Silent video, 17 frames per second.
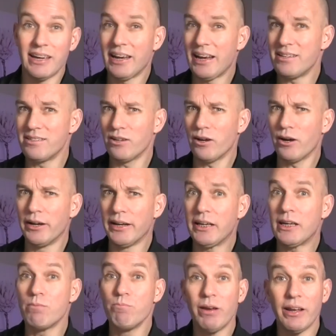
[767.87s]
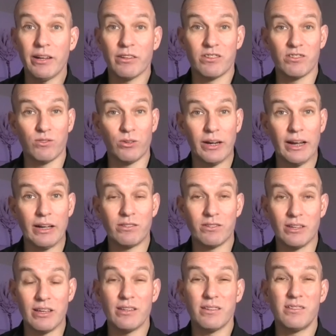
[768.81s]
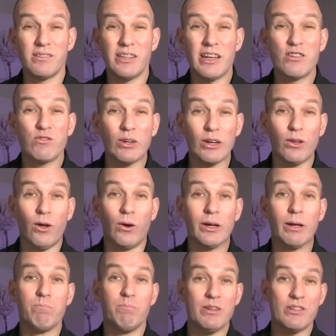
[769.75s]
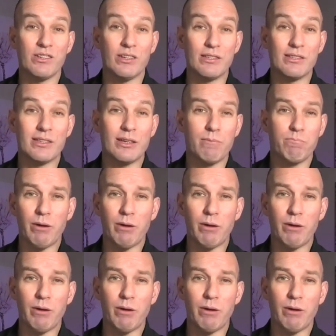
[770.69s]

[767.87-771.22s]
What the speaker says: is not only committing Australia to century-long emissions,